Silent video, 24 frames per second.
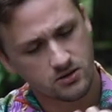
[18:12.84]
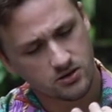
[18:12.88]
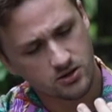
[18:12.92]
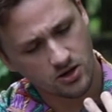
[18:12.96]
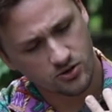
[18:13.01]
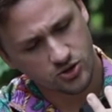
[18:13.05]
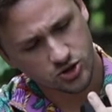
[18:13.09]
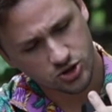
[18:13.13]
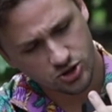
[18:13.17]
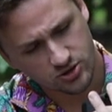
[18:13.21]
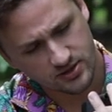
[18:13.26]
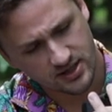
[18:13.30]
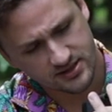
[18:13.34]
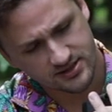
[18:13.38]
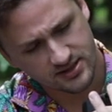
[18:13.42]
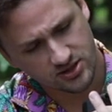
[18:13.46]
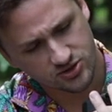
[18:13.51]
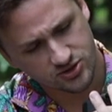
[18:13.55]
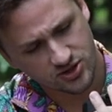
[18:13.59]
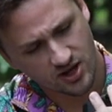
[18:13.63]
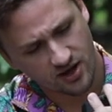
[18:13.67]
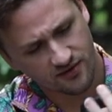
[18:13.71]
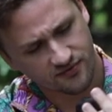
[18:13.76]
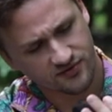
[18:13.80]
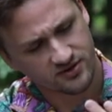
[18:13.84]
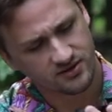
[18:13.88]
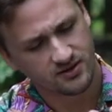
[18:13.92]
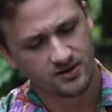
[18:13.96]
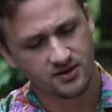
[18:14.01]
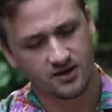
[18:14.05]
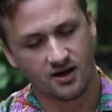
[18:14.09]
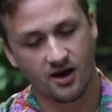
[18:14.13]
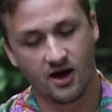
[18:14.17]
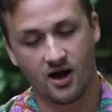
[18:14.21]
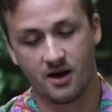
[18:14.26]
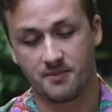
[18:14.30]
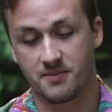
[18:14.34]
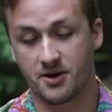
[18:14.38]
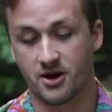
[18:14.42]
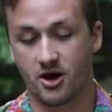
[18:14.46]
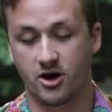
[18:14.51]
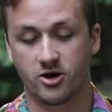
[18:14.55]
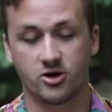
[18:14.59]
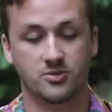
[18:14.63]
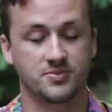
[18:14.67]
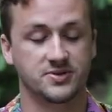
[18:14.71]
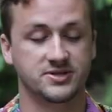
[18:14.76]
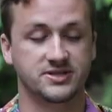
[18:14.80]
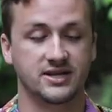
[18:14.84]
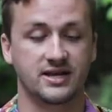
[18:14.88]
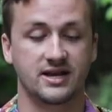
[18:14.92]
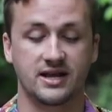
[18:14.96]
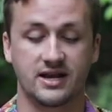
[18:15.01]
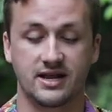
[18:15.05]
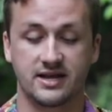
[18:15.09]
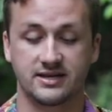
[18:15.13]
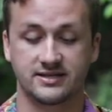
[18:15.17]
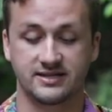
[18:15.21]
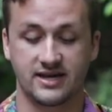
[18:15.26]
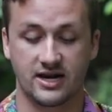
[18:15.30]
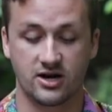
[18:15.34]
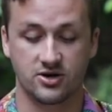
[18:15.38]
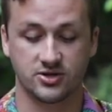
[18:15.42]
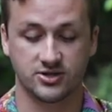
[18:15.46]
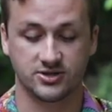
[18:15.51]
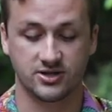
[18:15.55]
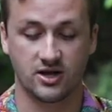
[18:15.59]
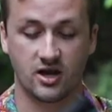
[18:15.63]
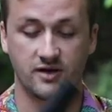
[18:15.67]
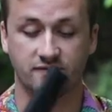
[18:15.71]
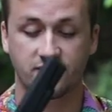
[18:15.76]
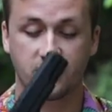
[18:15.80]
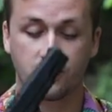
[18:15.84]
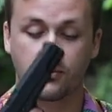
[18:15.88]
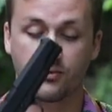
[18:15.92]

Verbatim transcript: yo, you sure that's airsoft? But 100% it is airsoft.